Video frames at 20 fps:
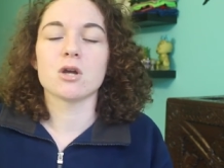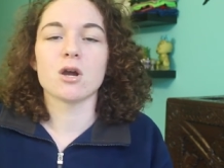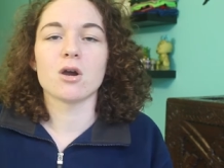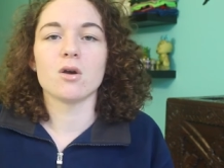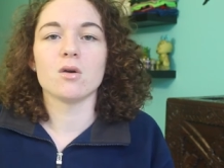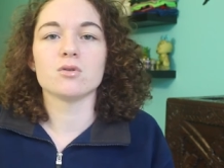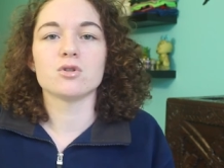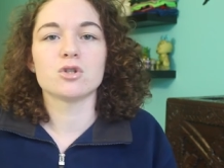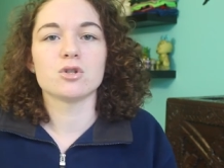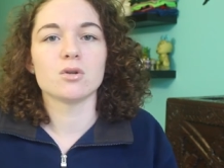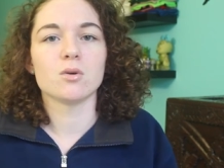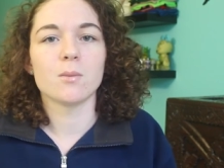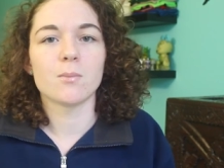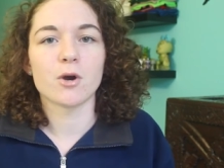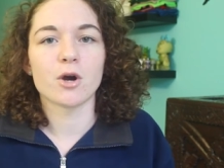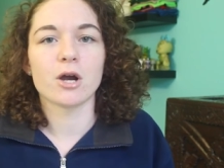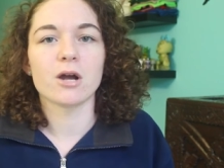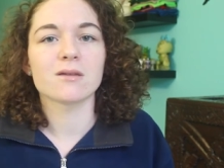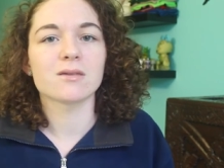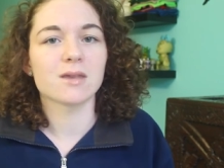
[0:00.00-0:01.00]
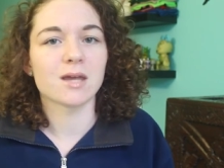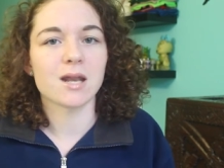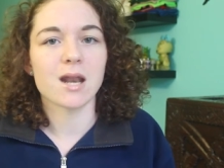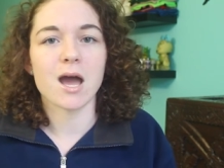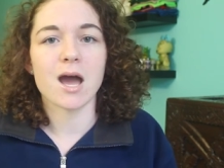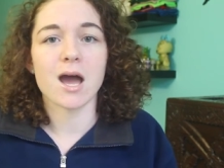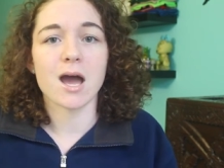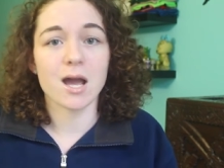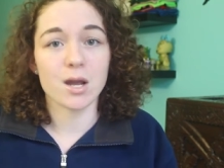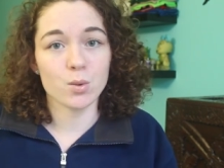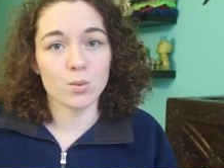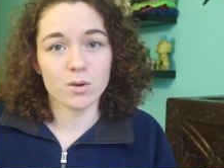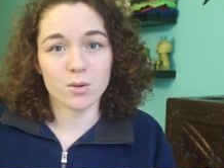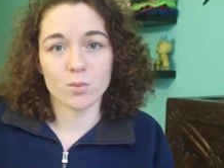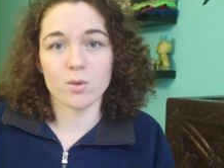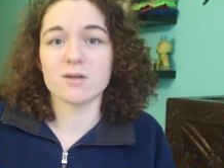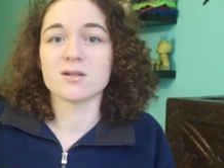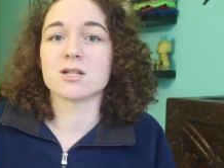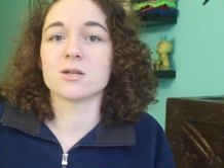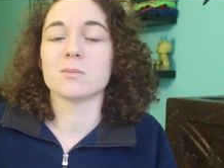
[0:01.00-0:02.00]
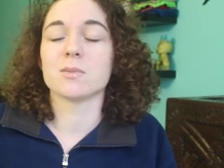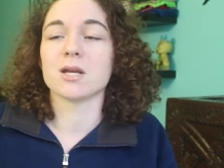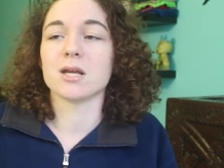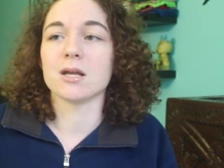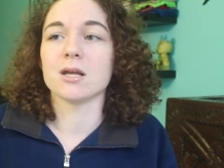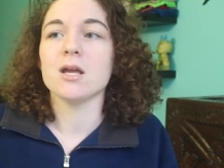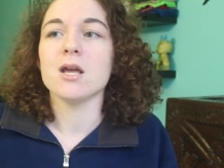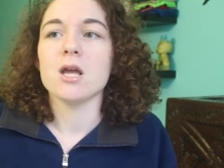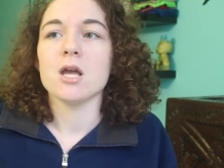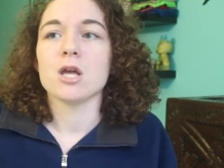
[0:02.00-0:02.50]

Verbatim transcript: go to a park then I would want to be